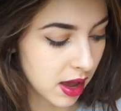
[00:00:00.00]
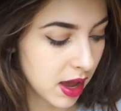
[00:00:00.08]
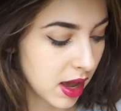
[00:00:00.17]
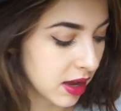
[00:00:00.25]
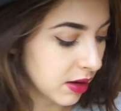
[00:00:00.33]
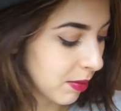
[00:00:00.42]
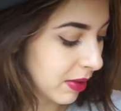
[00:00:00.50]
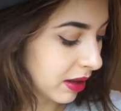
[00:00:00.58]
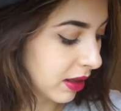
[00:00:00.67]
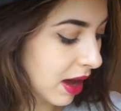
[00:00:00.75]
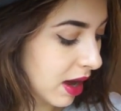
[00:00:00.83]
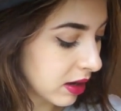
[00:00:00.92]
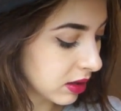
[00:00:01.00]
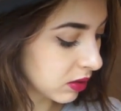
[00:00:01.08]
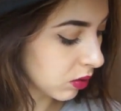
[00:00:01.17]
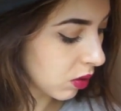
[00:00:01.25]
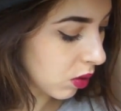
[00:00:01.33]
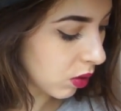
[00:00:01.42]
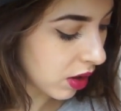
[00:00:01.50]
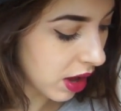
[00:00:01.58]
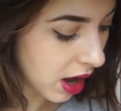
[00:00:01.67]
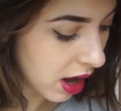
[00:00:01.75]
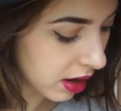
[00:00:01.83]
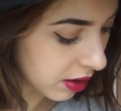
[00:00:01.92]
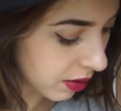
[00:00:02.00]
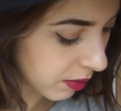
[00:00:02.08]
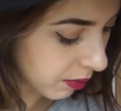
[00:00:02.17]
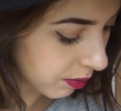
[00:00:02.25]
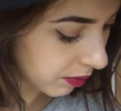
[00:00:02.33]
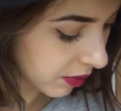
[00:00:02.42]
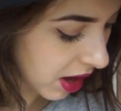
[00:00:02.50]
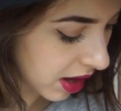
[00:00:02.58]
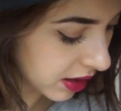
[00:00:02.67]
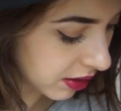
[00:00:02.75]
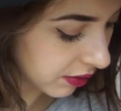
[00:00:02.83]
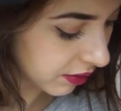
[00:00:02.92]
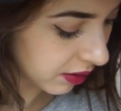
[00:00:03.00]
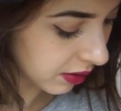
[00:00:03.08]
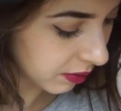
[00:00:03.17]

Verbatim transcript: And my last kind of,